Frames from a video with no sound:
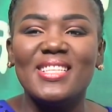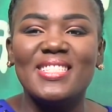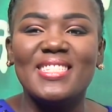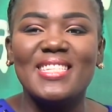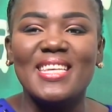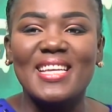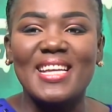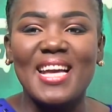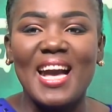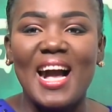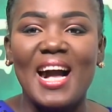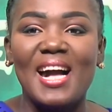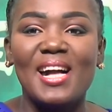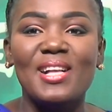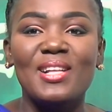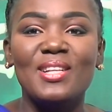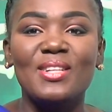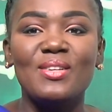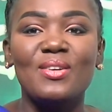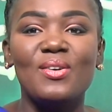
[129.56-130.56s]
sika
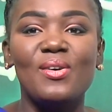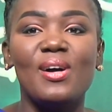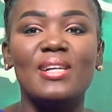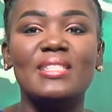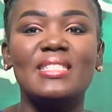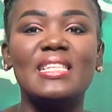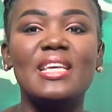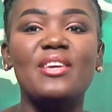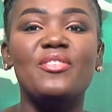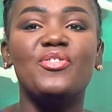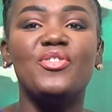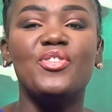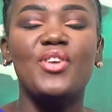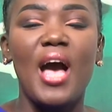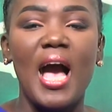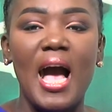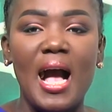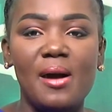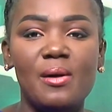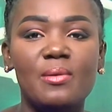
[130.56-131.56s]
o si
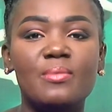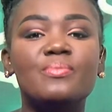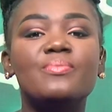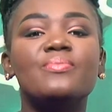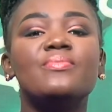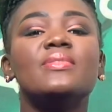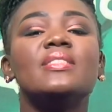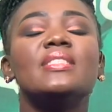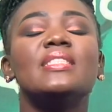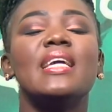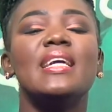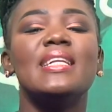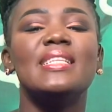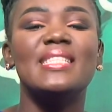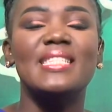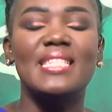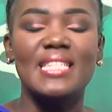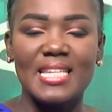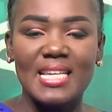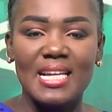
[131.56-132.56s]
twa
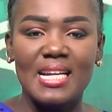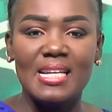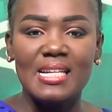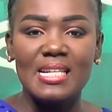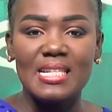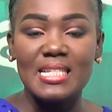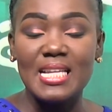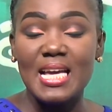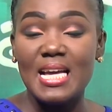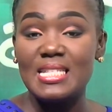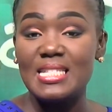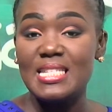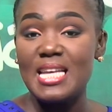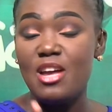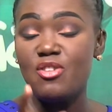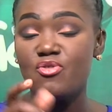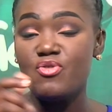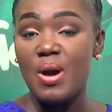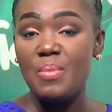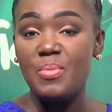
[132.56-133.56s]
nedi na ese
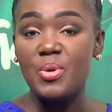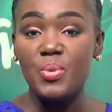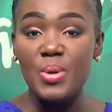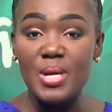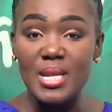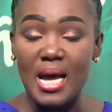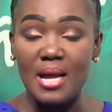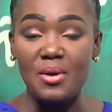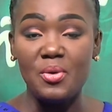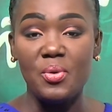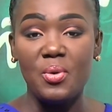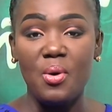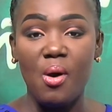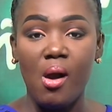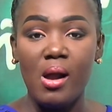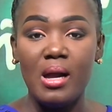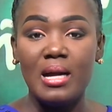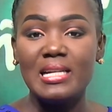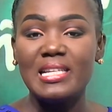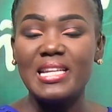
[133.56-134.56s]
ndo ami wina no
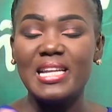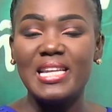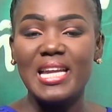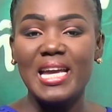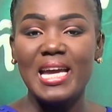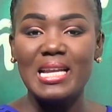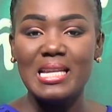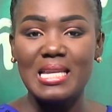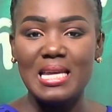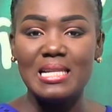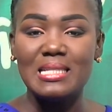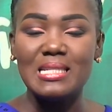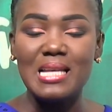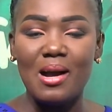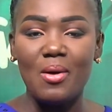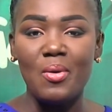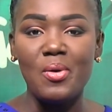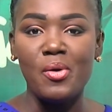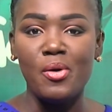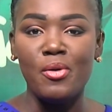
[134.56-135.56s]
the day and date
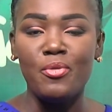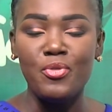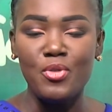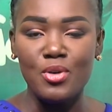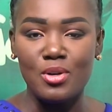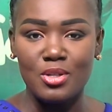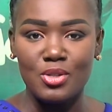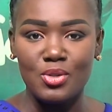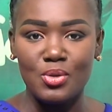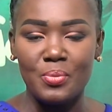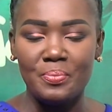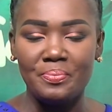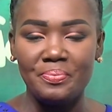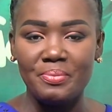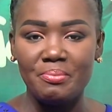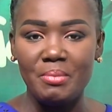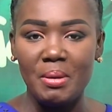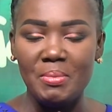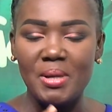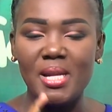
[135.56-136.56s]
how we all phone so
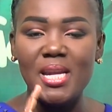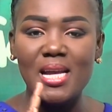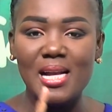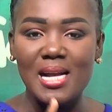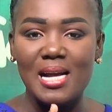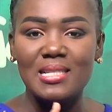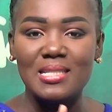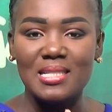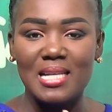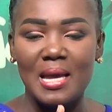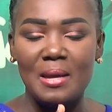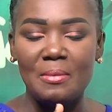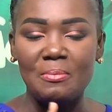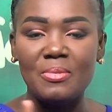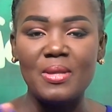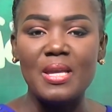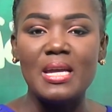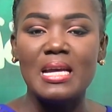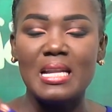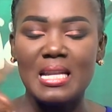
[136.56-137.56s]
mamneni ka say
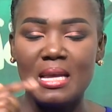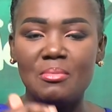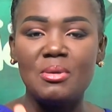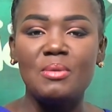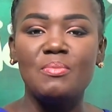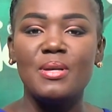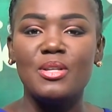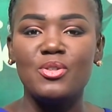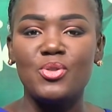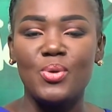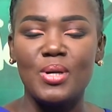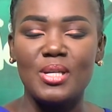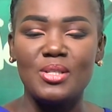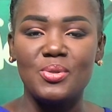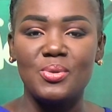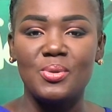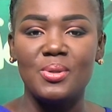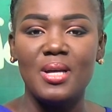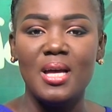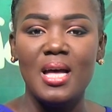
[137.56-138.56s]
na me beto
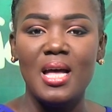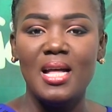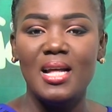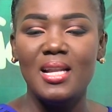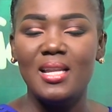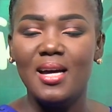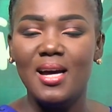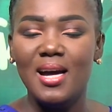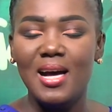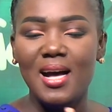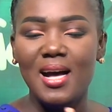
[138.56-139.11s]
aso hello